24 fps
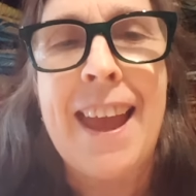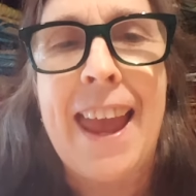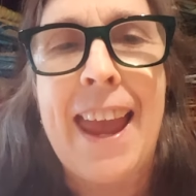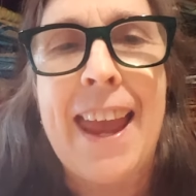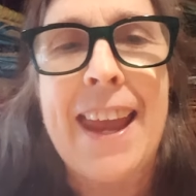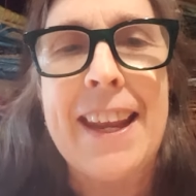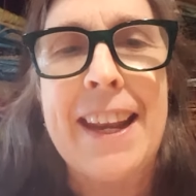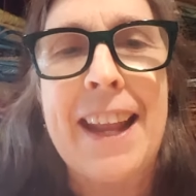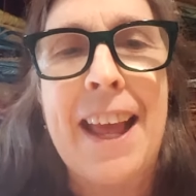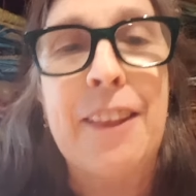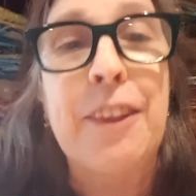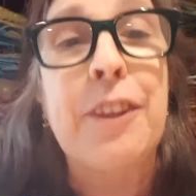
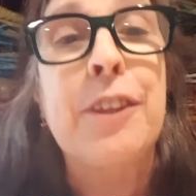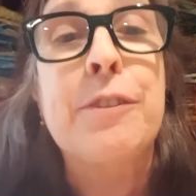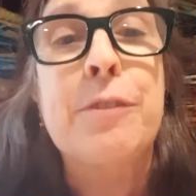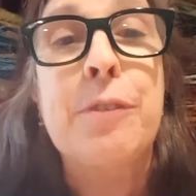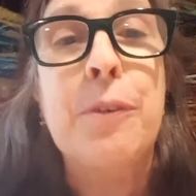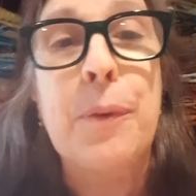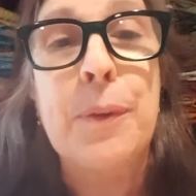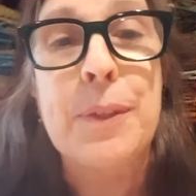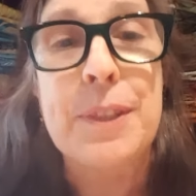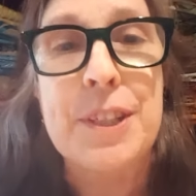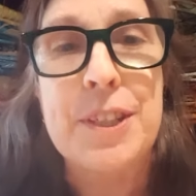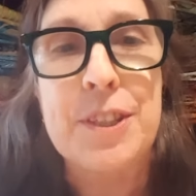And I look
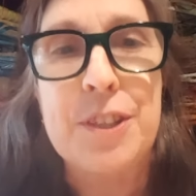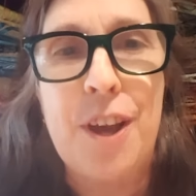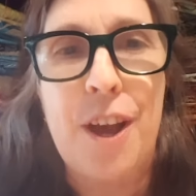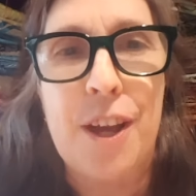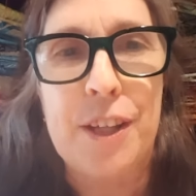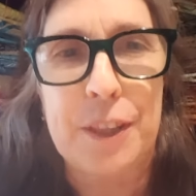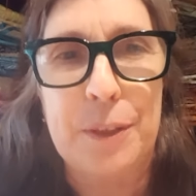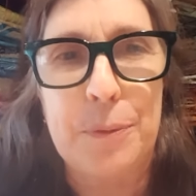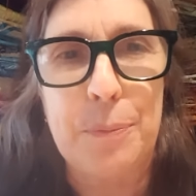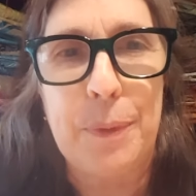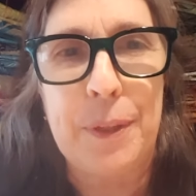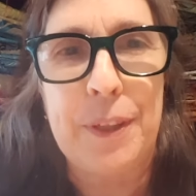forward to
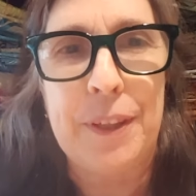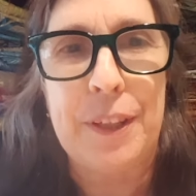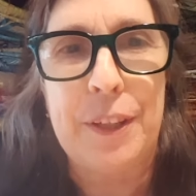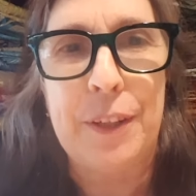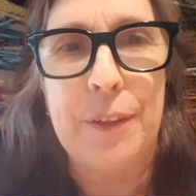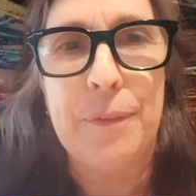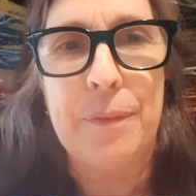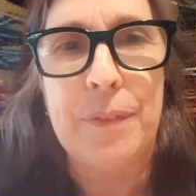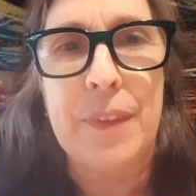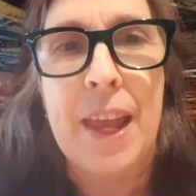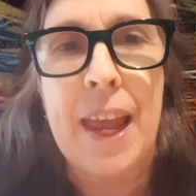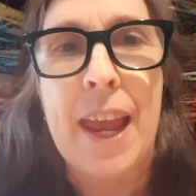talking with
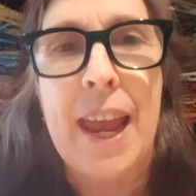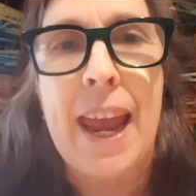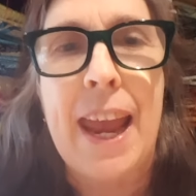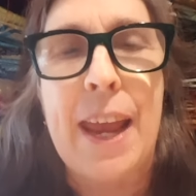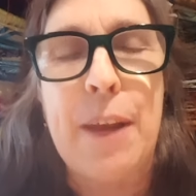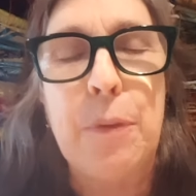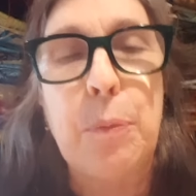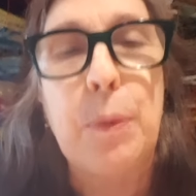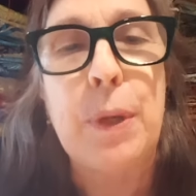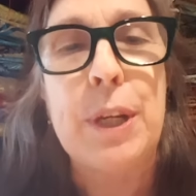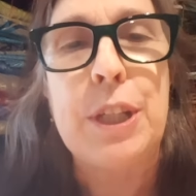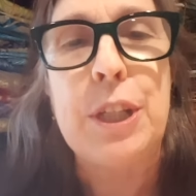you.
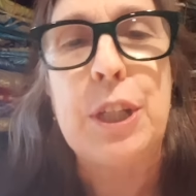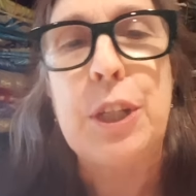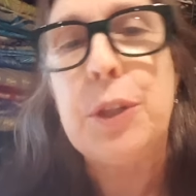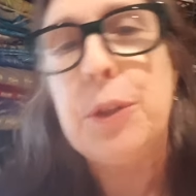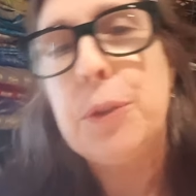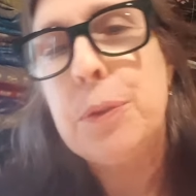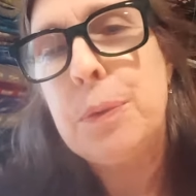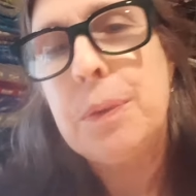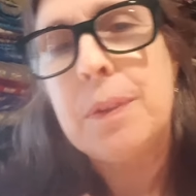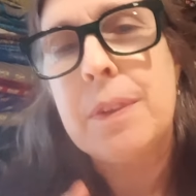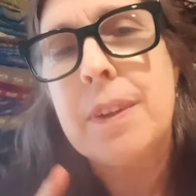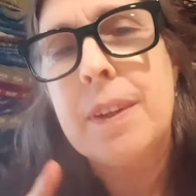And when
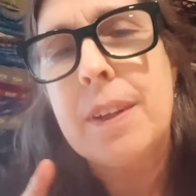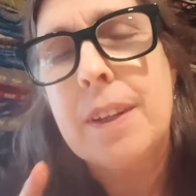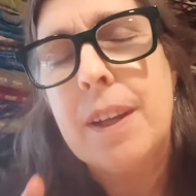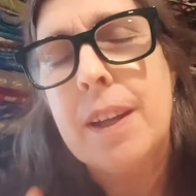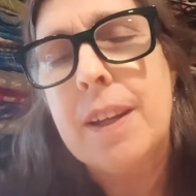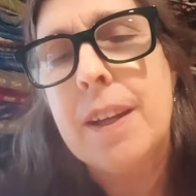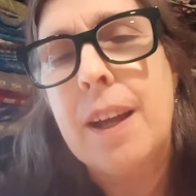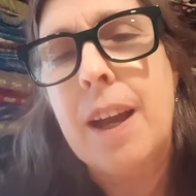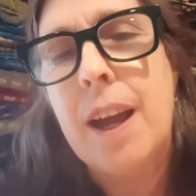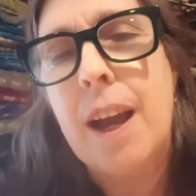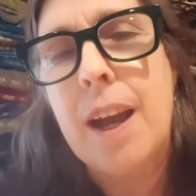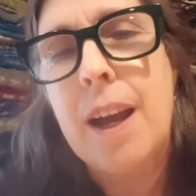you
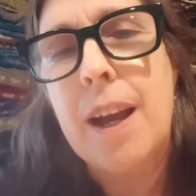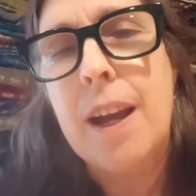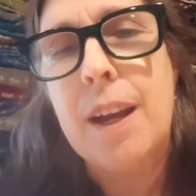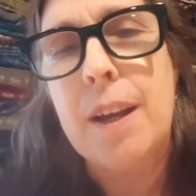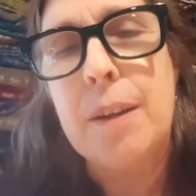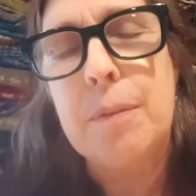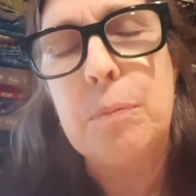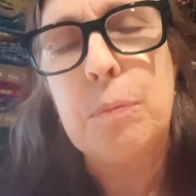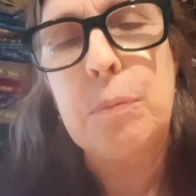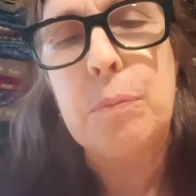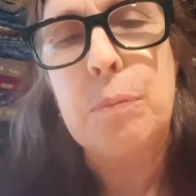um,